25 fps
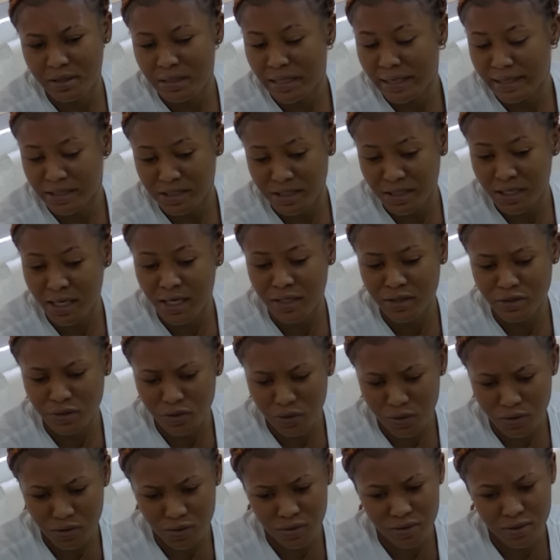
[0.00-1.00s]
Like she can't
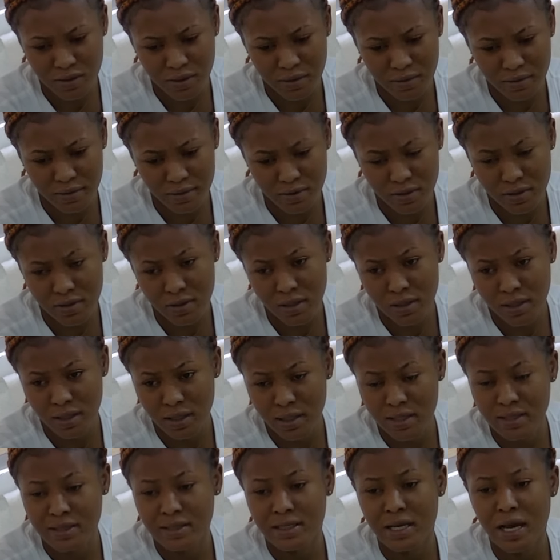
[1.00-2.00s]
join or something. So I was like,
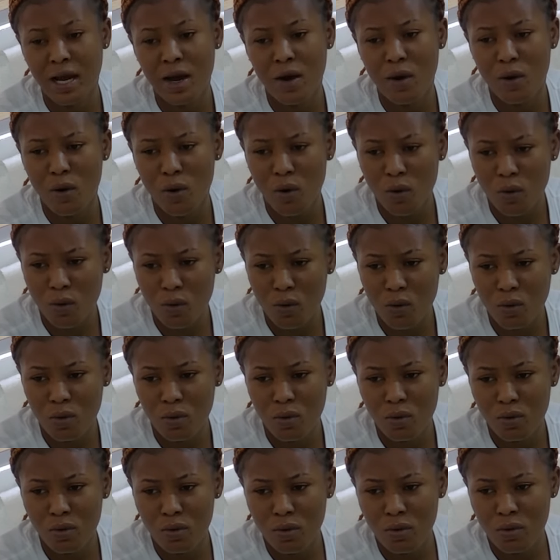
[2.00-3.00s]
is that all
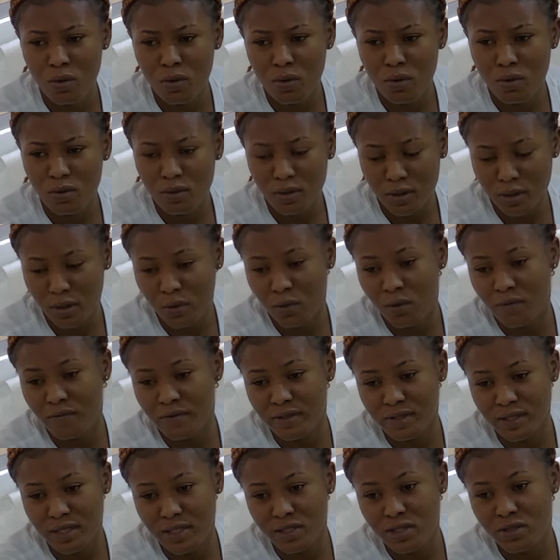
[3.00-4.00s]
the
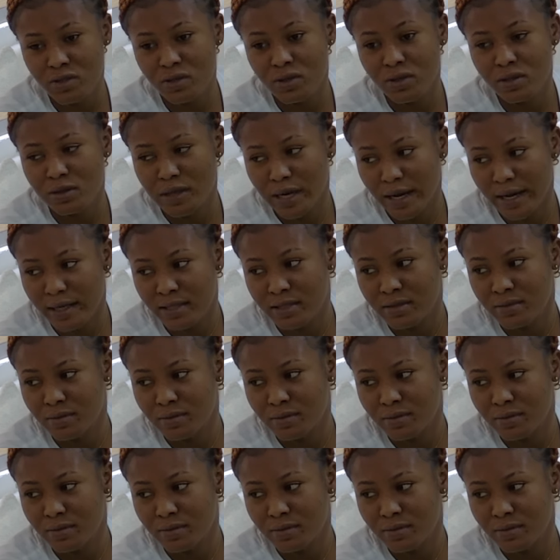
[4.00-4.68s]
conversation you guys? Me too.